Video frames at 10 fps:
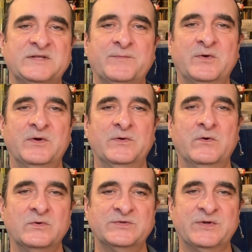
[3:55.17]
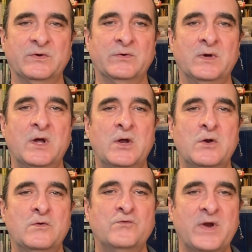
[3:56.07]
to Burn also
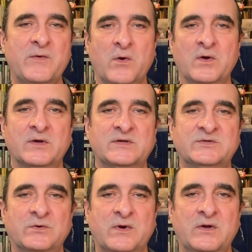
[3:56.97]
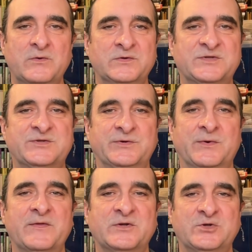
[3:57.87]
reworks or alludes to
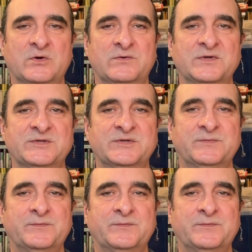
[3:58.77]
other genres,